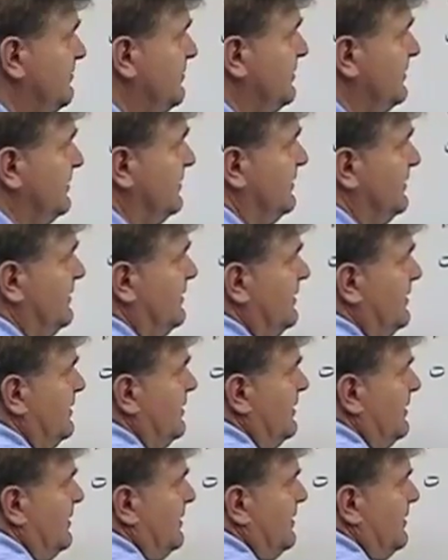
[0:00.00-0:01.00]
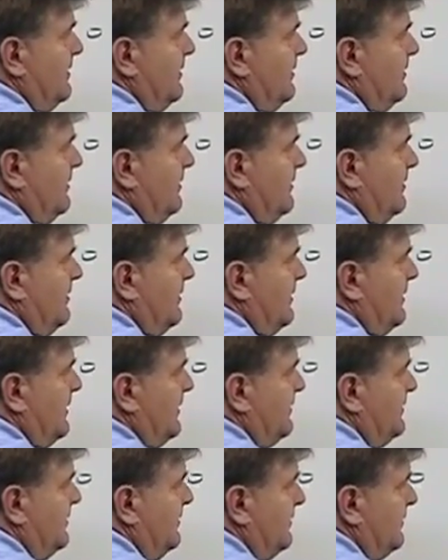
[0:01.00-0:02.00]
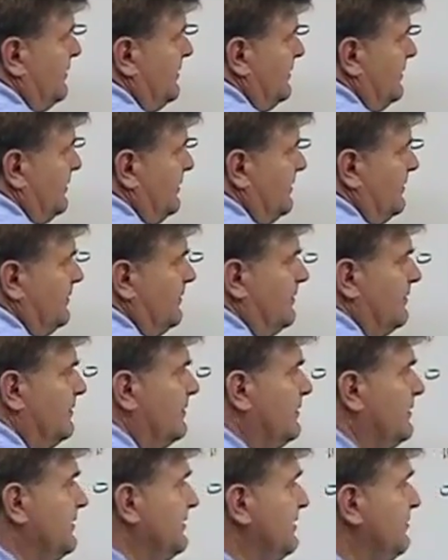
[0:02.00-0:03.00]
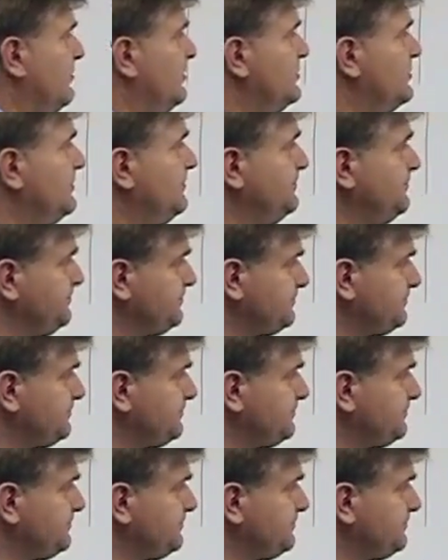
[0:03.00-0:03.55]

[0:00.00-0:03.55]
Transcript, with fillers: up on the, out there on the numbers.